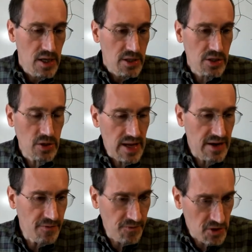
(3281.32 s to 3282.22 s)
So
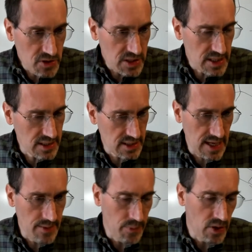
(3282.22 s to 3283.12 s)
that first
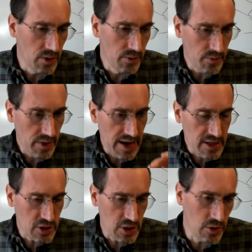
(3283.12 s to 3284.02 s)
example I
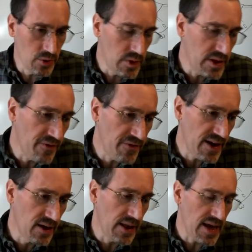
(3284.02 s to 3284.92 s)
showed with the
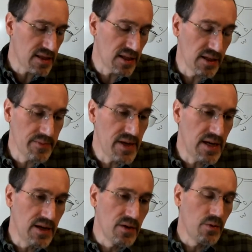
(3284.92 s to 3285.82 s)

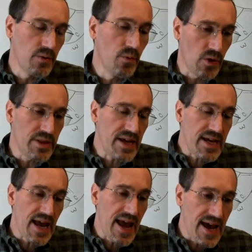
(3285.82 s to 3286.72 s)
phenylethylamine, where
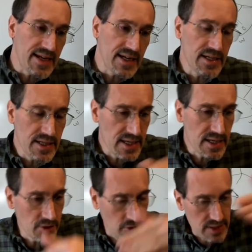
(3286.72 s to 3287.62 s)
they added
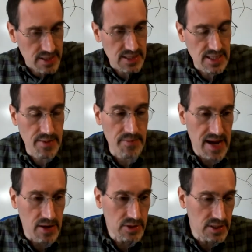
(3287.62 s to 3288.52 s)
increasing
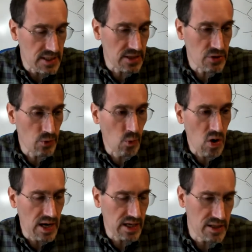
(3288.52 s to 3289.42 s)
amounts and you
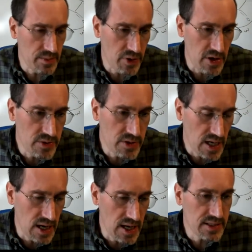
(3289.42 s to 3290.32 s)
walk the
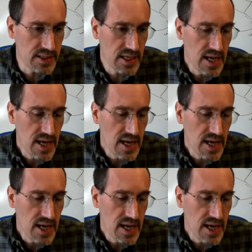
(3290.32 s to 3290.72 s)
protons,